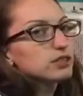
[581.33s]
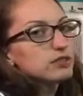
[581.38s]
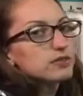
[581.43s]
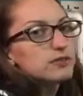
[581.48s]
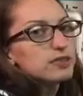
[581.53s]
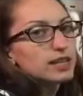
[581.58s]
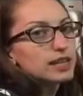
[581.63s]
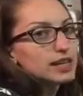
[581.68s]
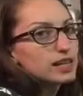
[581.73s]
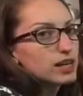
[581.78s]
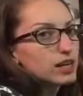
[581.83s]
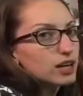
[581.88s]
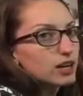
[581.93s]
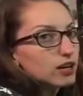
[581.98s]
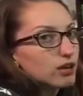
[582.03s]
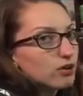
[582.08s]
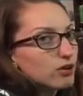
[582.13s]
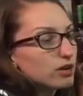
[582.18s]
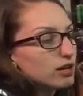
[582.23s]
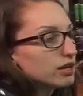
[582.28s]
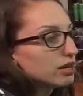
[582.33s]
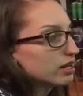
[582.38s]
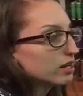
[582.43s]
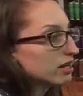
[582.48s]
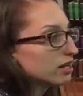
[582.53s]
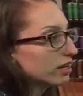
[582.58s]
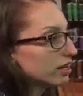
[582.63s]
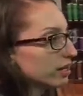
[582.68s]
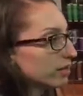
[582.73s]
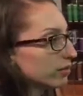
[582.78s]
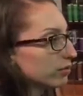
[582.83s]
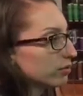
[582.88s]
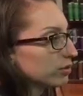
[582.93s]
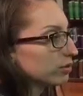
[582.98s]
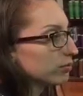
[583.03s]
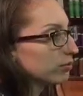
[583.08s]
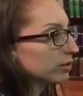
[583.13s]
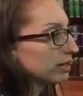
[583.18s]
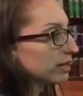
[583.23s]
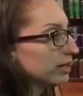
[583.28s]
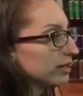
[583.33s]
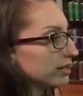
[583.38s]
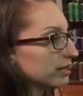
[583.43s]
this video. And with my